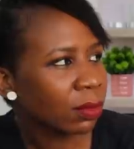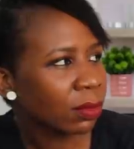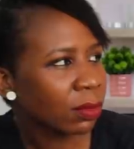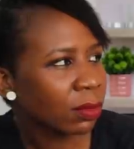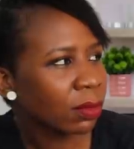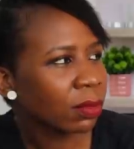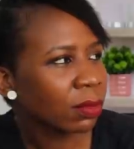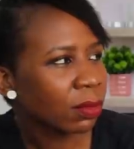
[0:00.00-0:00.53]

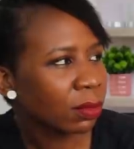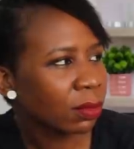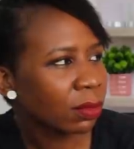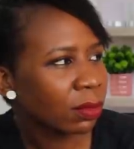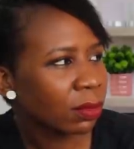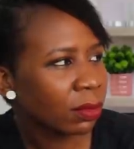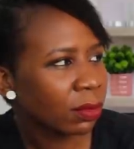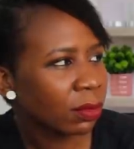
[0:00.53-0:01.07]

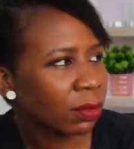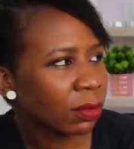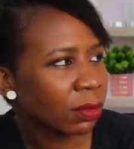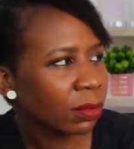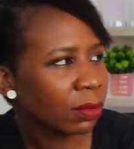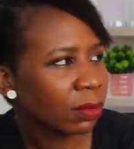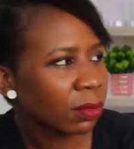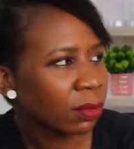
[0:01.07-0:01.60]

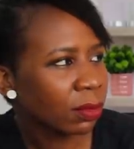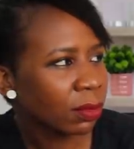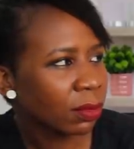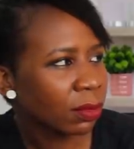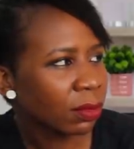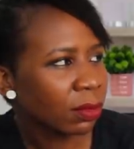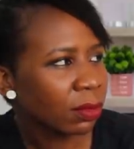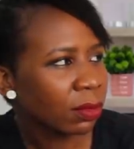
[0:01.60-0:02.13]

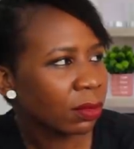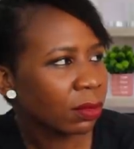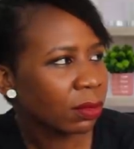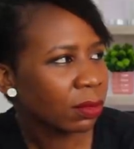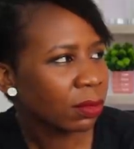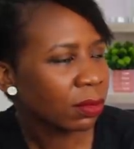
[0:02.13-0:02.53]
No words are spoken by the person on screen.